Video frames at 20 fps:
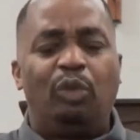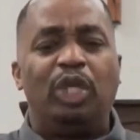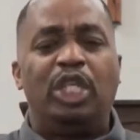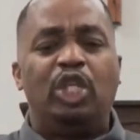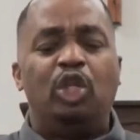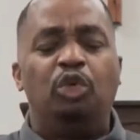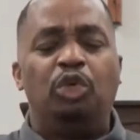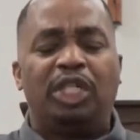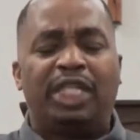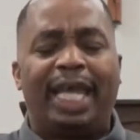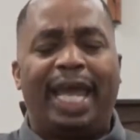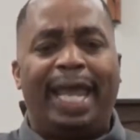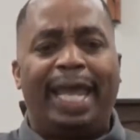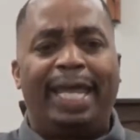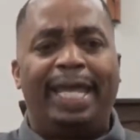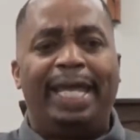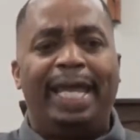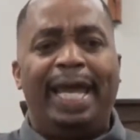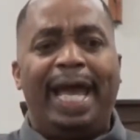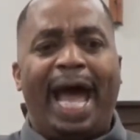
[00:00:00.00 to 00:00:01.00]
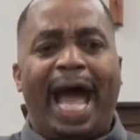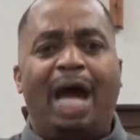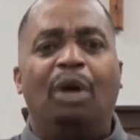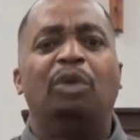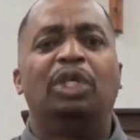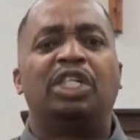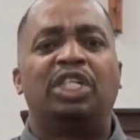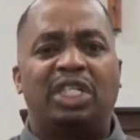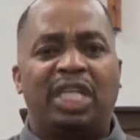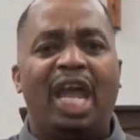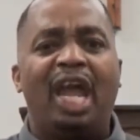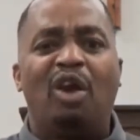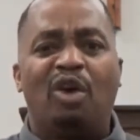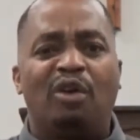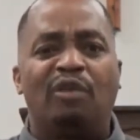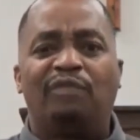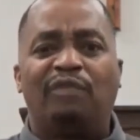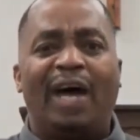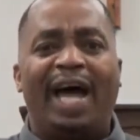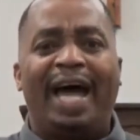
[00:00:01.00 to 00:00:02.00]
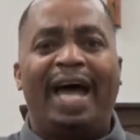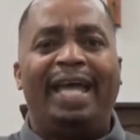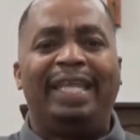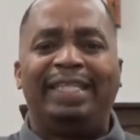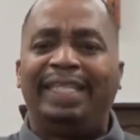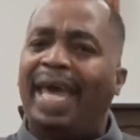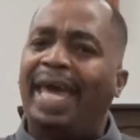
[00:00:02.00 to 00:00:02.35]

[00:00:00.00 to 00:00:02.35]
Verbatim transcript: When you say I was terrified,